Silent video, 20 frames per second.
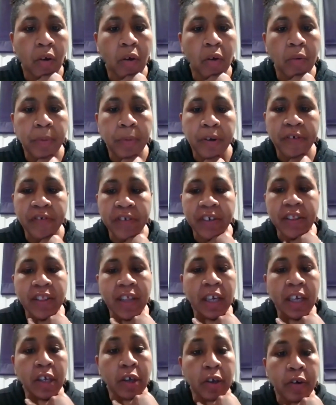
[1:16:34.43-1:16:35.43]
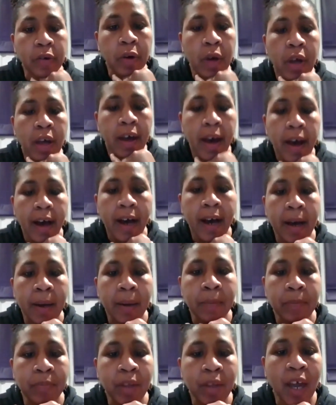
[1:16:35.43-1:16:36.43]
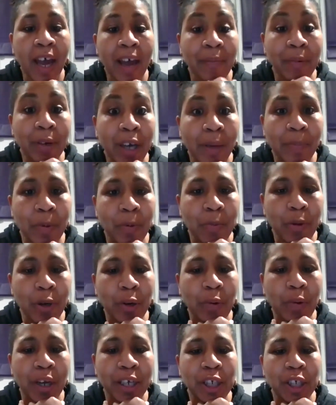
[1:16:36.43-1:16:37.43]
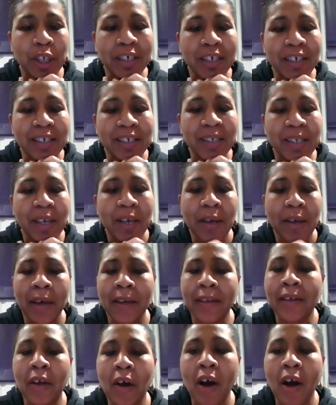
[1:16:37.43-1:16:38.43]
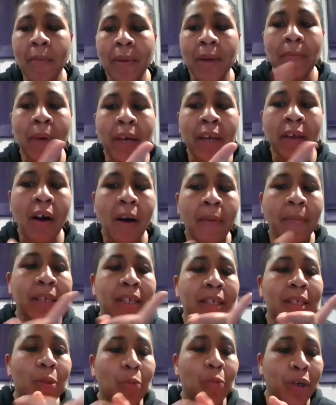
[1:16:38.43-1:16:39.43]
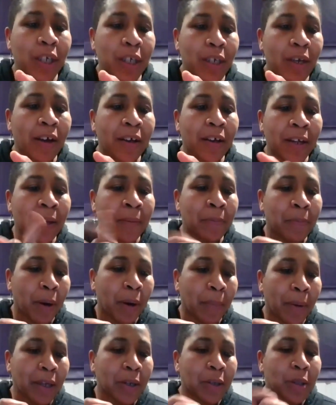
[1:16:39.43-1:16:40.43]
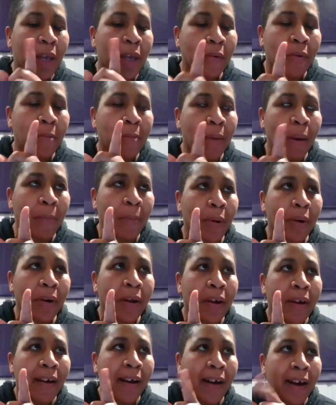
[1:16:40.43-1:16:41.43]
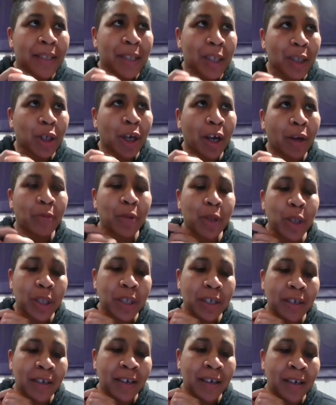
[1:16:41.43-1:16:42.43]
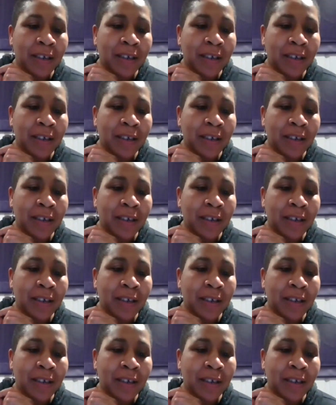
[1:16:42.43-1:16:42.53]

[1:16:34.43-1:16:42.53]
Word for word: Oh, perfect. Thank you. Um, I have a couple more questions and a comment. My comment is we uh, in Barbados, I remember as a child, we used to